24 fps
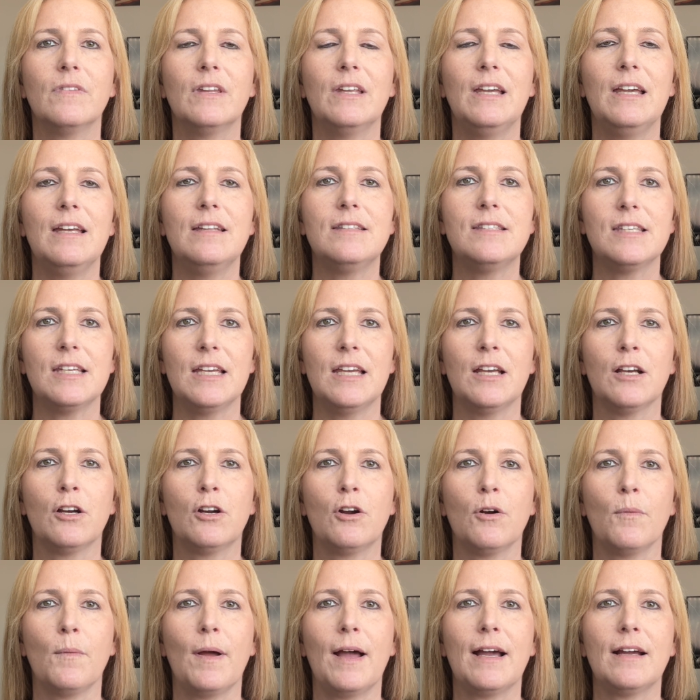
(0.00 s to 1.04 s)
It's
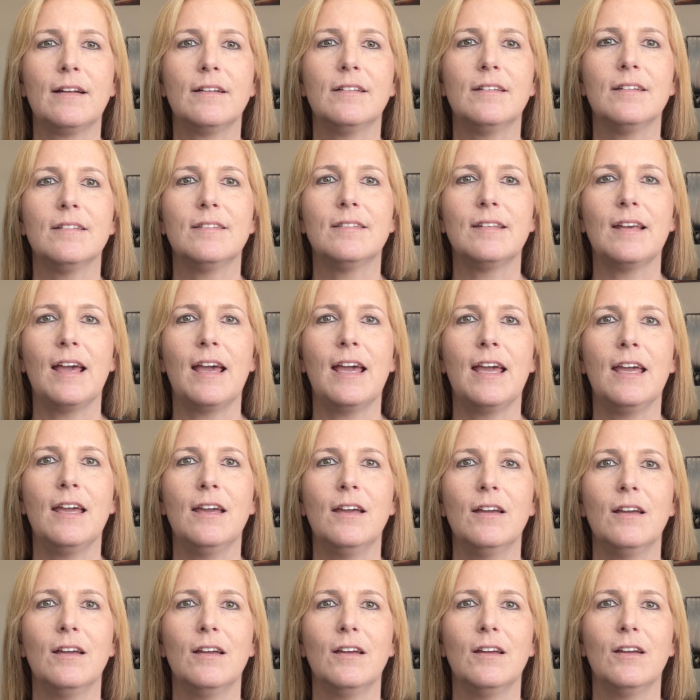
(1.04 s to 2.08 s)
incorrect to say,
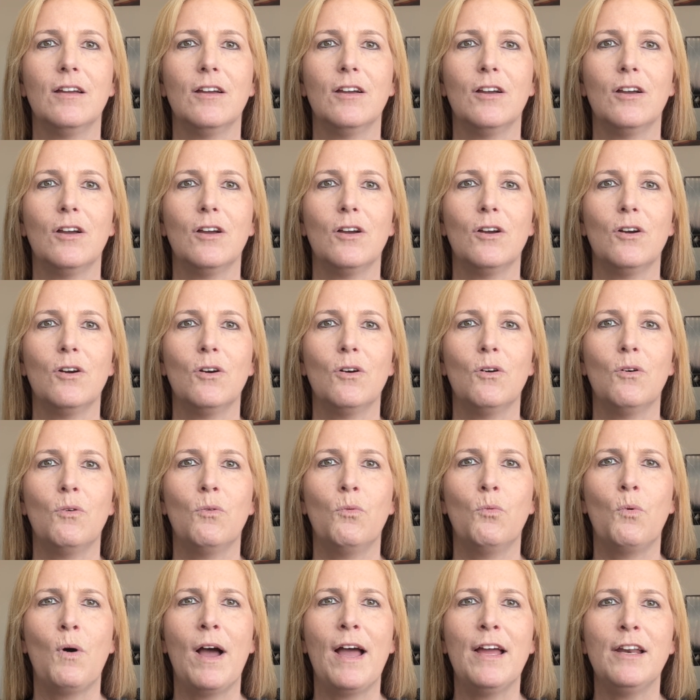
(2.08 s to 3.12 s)

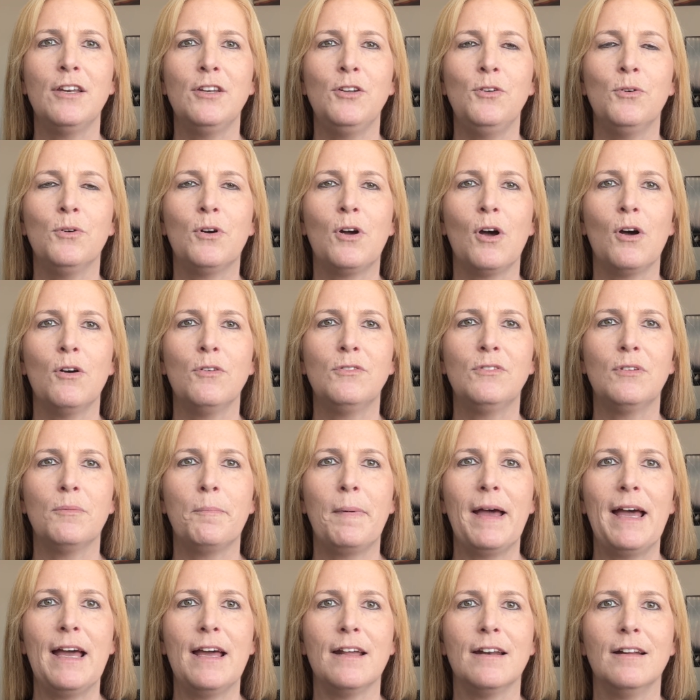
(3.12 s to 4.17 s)
when you go to
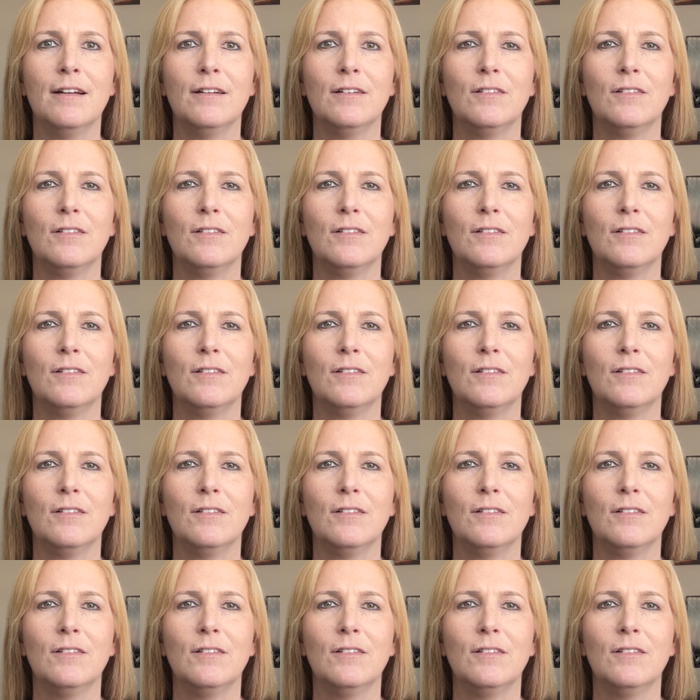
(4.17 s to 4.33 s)
bed